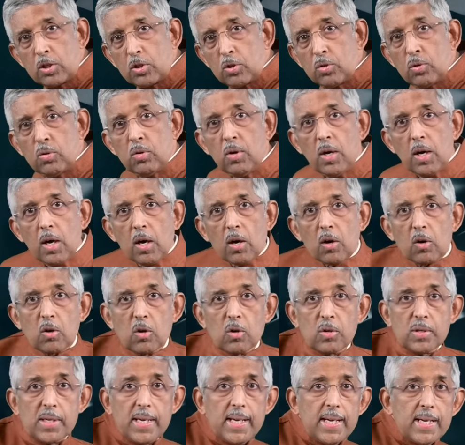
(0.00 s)
able to
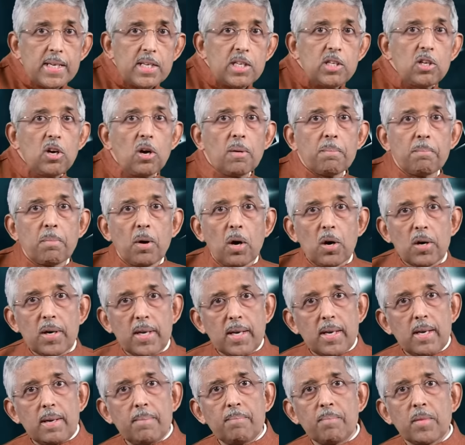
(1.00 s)
rotate your
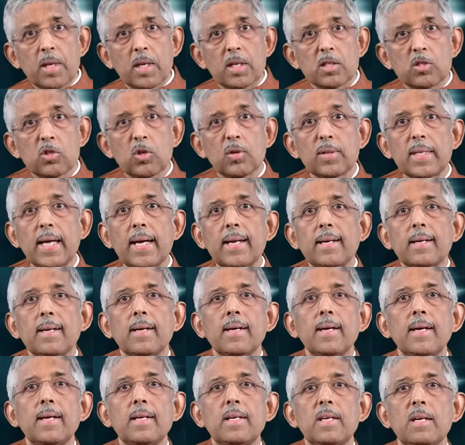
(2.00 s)
body so
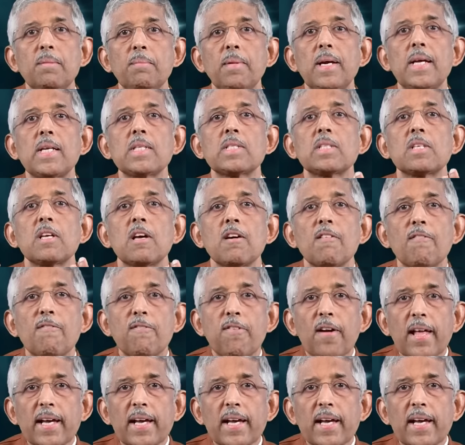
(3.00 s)
that it remains